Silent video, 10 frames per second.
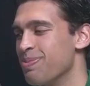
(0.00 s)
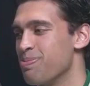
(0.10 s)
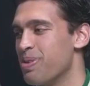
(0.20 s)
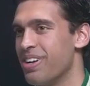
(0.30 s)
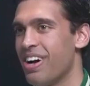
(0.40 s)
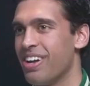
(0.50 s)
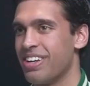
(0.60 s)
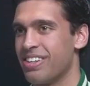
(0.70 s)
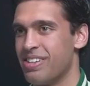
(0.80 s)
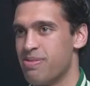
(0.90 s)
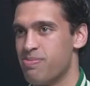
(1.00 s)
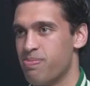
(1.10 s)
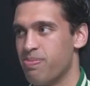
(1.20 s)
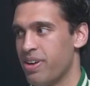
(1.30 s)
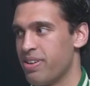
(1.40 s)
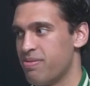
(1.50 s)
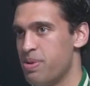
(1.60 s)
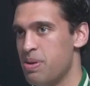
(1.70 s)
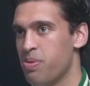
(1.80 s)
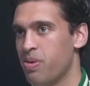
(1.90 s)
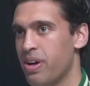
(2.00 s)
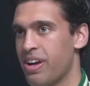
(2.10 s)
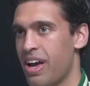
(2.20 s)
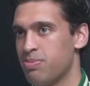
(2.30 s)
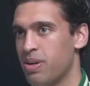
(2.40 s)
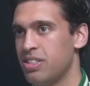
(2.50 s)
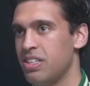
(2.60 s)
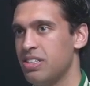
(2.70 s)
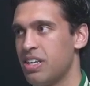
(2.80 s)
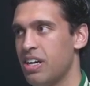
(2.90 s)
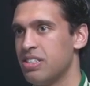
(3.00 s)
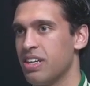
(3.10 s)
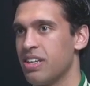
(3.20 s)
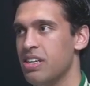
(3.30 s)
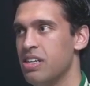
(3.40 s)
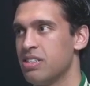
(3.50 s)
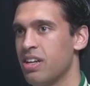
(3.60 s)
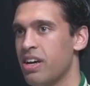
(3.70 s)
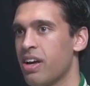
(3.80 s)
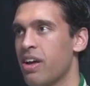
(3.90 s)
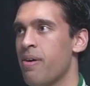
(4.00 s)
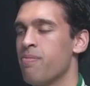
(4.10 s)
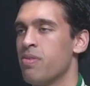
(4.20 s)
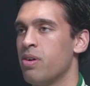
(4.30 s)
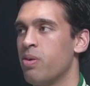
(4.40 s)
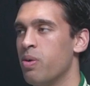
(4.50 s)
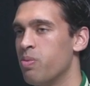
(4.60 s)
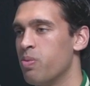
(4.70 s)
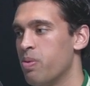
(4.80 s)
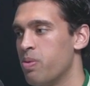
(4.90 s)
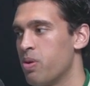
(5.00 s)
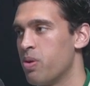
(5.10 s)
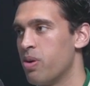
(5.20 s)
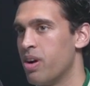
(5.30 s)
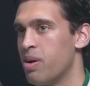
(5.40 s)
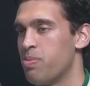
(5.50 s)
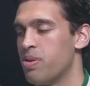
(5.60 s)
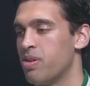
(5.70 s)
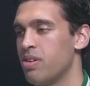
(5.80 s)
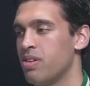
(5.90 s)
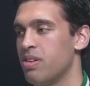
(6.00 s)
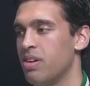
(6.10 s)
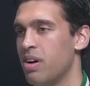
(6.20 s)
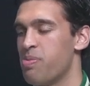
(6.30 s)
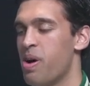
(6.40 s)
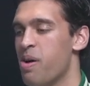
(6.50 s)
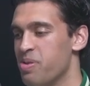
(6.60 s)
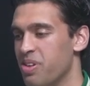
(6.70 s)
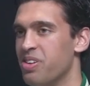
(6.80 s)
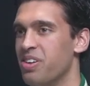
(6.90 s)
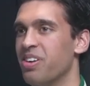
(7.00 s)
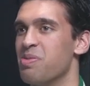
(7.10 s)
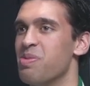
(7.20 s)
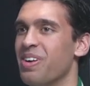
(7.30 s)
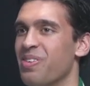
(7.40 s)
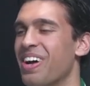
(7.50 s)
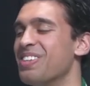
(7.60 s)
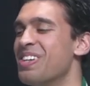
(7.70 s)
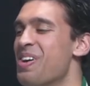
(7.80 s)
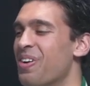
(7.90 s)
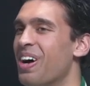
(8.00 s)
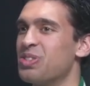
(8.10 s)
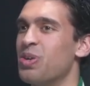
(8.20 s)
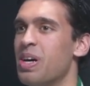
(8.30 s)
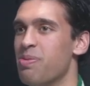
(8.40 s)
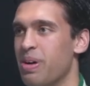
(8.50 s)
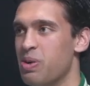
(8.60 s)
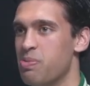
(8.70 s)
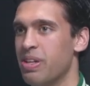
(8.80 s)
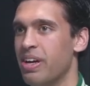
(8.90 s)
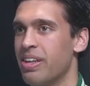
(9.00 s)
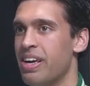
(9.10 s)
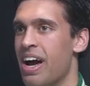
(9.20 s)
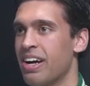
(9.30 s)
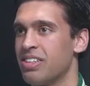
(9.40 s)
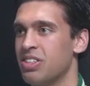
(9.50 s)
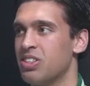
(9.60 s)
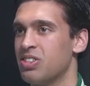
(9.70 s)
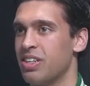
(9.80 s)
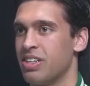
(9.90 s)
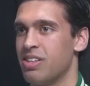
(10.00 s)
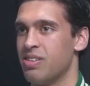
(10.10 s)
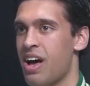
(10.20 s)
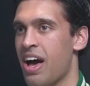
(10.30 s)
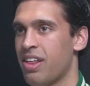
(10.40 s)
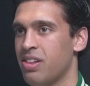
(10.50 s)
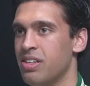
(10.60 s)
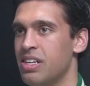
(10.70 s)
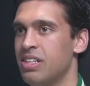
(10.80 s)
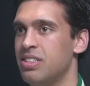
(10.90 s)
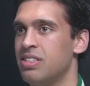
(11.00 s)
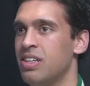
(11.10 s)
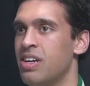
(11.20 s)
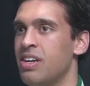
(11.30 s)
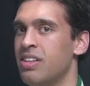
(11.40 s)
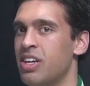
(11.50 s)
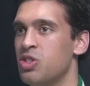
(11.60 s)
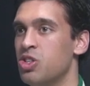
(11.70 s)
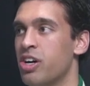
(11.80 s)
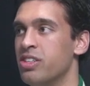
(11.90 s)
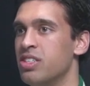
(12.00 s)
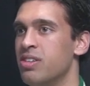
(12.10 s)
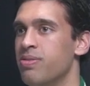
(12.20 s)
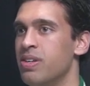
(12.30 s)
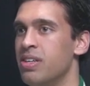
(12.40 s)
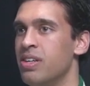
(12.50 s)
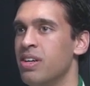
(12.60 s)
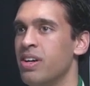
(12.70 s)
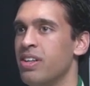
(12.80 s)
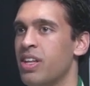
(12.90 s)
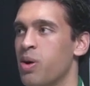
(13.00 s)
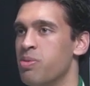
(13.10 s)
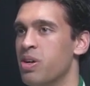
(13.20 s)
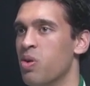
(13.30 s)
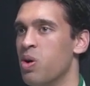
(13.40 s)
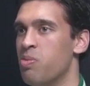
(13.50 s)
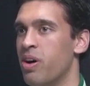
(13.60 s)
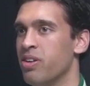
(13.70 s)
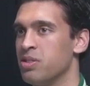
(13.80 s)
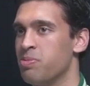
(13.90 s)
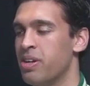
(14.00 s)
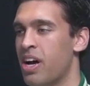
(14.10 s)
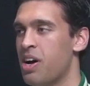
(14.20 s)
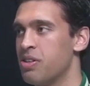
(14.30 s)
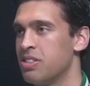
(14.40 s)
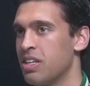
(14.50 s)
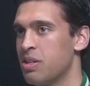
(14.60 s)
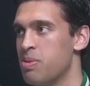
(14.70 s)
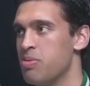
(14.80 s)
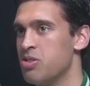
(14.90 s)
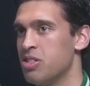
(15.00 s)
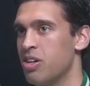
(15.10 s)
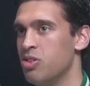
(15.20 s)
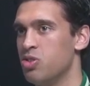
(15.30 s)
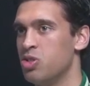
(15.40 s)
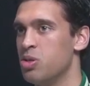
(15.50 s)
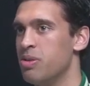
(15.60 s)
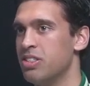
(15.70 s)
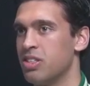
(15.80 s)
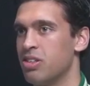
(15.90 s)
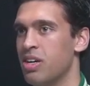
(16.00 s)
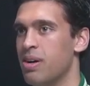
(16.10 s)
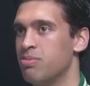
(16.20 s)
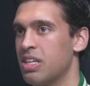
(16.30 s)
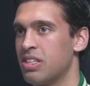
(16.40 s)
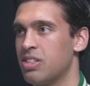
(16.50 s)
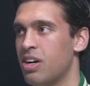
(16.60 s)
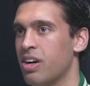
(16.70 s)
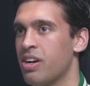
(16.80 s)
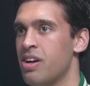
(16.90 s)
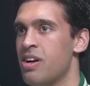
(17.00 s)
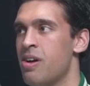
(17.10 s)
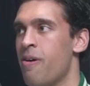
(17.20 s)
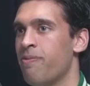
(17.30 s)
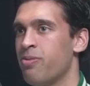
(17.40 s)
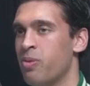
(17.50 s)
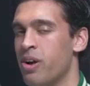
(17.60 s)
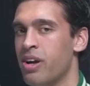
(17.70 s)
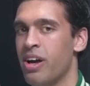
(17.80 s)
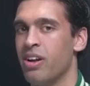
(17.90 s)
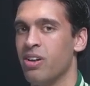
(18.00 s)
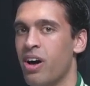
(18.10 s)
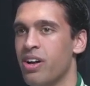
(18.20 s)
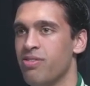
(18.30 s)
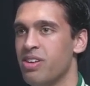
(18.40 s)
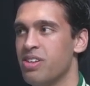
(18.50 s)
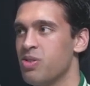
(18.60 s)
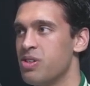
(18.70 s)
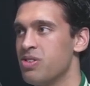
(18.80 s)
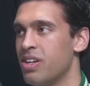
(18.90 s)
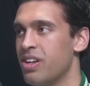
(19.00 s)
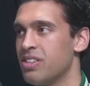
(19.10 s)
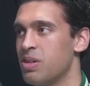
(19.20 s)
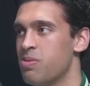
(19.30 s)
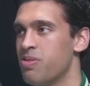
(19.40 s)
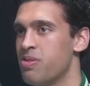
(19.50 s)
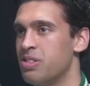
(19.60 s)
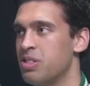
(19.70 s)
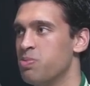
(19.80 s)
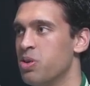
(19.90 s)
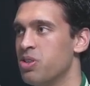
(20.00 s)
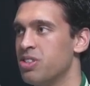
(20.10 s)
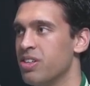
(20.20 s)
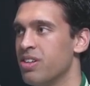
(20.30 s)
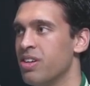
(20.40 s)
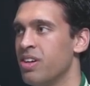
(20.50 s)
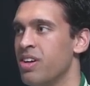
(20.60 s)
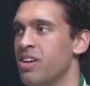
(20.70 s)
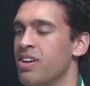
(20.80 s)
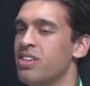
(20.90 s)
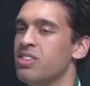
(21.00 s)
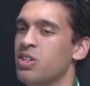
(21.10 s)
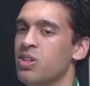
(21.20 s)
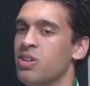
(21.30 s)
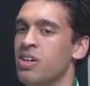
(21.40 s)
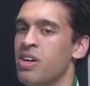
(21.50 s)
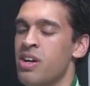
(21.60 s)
but now, like, like people, like, it especially these kids, like, these are like, when when we were growing up, I'm, I'm a little younger, but when, I was, when I was growing up, like, it would be like the actors or like the, the athletes that you saw on TV that would be your role models. But now yeah. it's like the people you see on YouTube, YouTube Instagram, TikTok, yeah. right? And a lot of it is what you said. Like some of it is just bullshit. Yeah, yeah. So yeah,